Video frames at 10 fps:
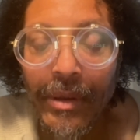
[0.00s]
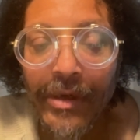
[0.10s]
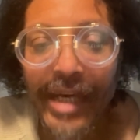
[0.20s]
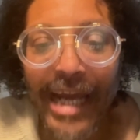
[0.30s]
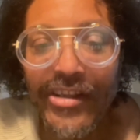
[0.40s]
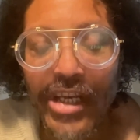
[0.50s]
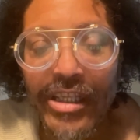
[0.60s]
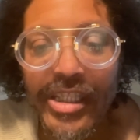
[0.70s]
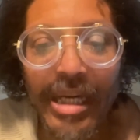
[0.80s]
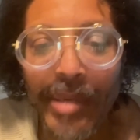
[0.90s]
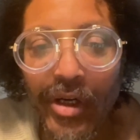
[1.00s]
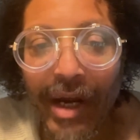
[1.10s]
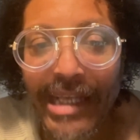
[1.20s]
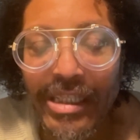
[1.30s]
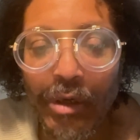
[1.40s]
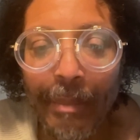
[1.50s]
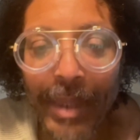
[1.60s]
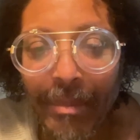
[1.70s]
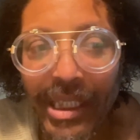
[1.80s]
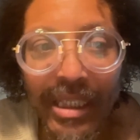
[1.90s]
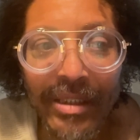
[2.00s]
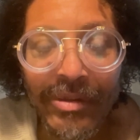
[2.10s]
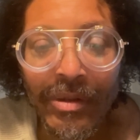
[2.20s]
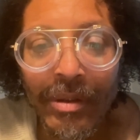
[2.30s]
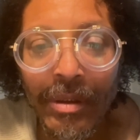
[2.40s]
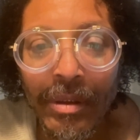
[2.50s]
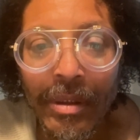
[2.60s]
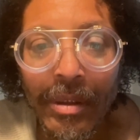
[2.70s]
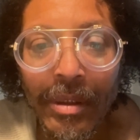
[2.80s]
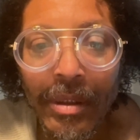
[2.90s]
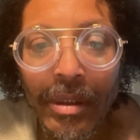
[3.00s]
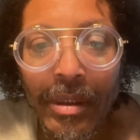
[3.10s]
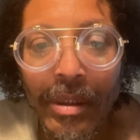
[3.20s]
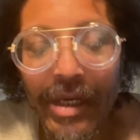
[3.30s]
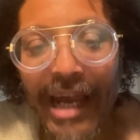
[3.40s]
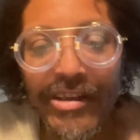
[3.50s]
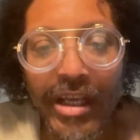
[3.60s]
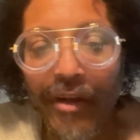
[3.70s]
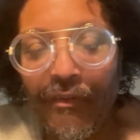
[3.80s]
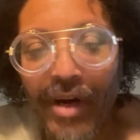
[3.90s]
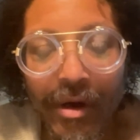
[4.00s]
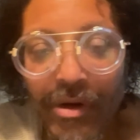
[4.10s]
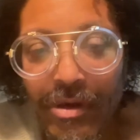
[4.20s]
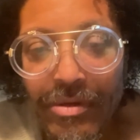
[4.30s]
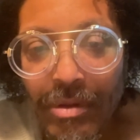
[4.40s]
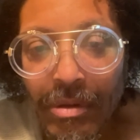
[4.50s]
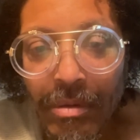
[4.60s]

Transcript: Not just Democrats and Republicans, not just voters,